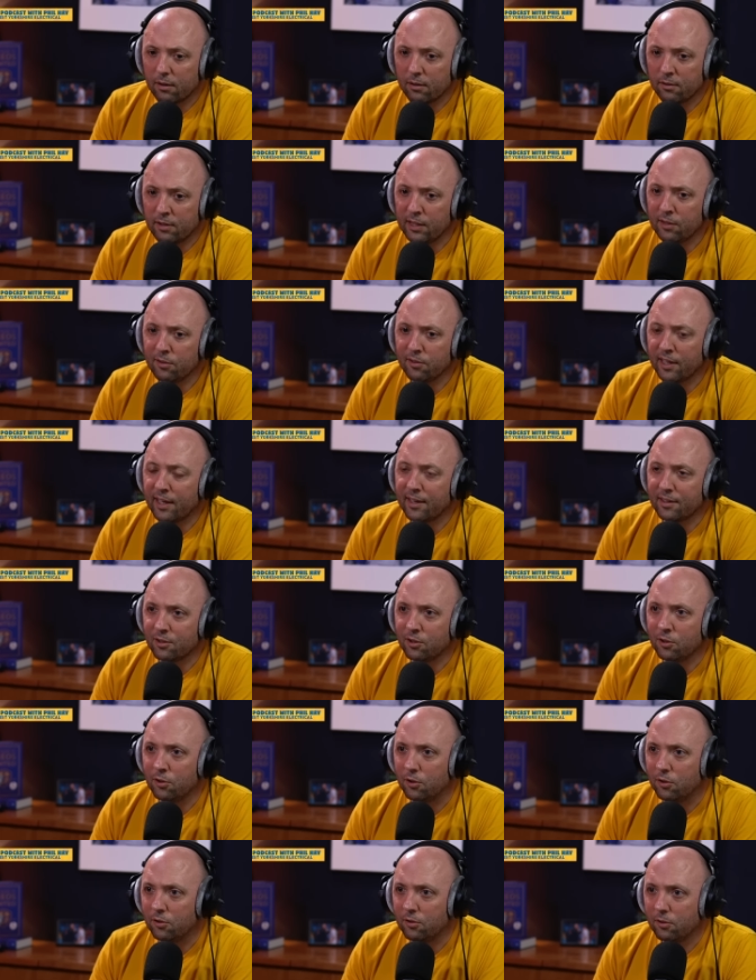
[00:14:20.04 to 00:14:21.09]
they're that
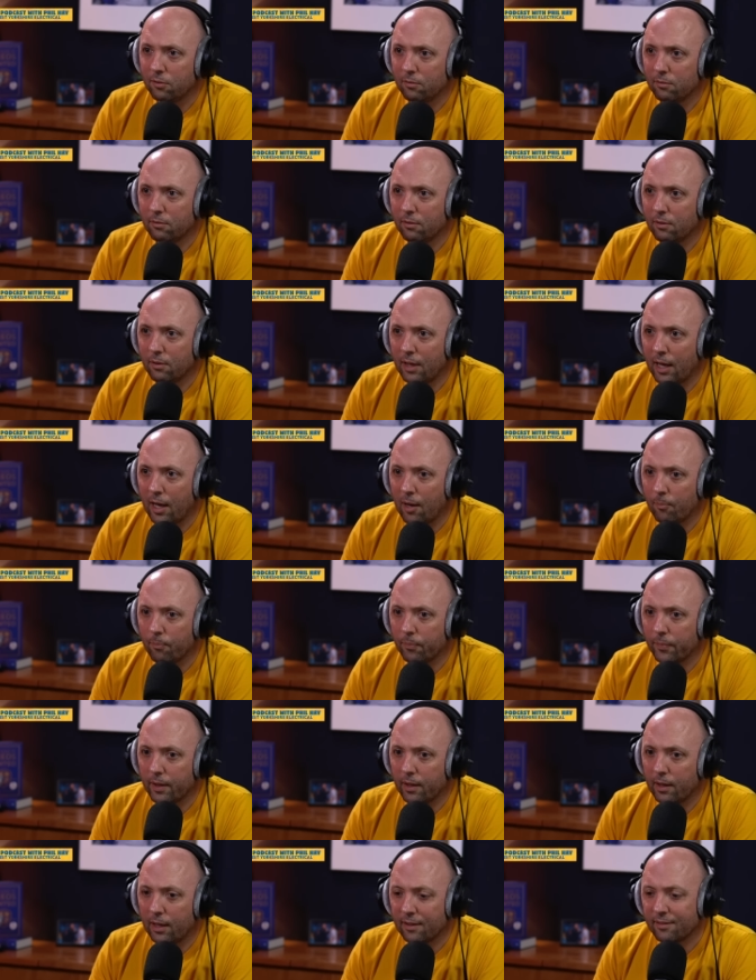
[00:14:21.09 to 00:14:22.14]
good. Um,
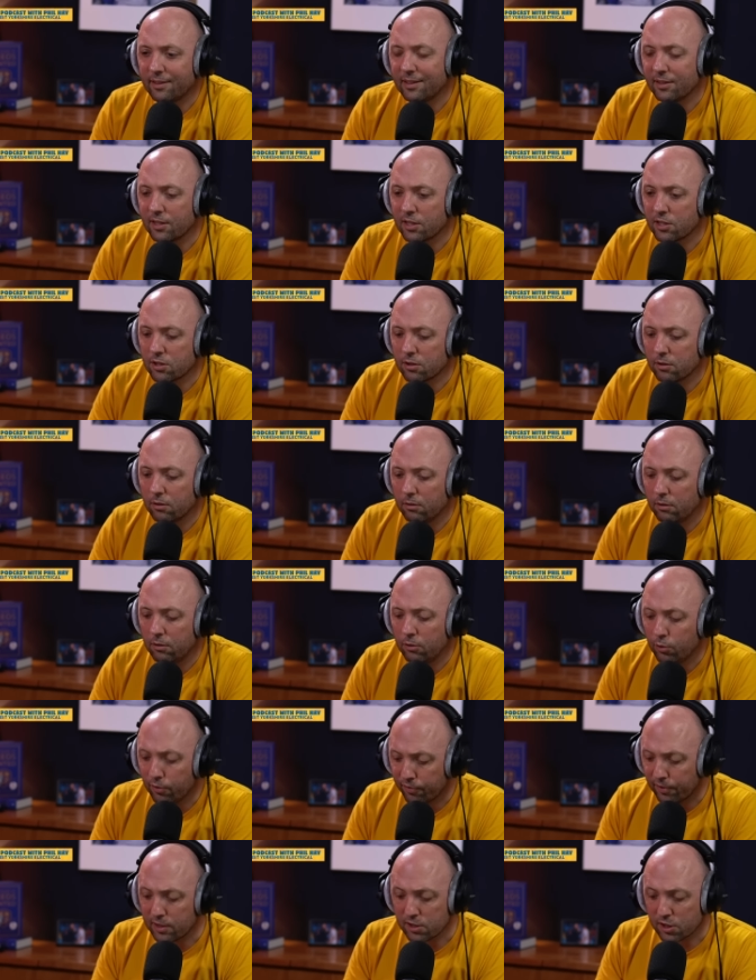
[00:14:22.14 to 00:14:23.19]
and I think this
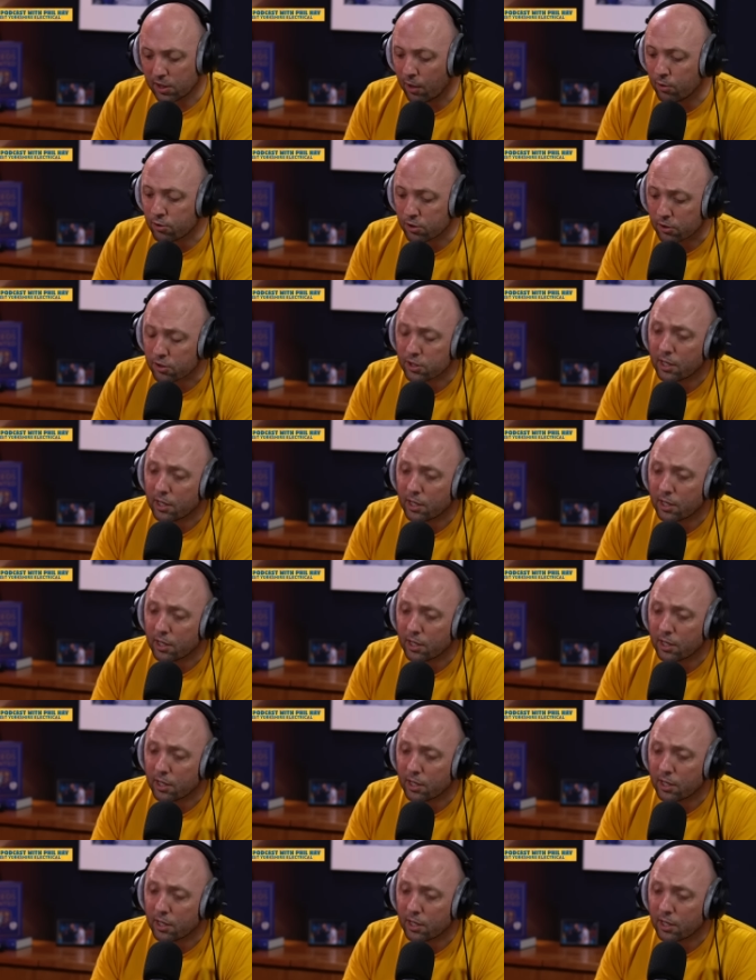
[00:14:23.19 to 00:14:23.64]
no offense to Howson,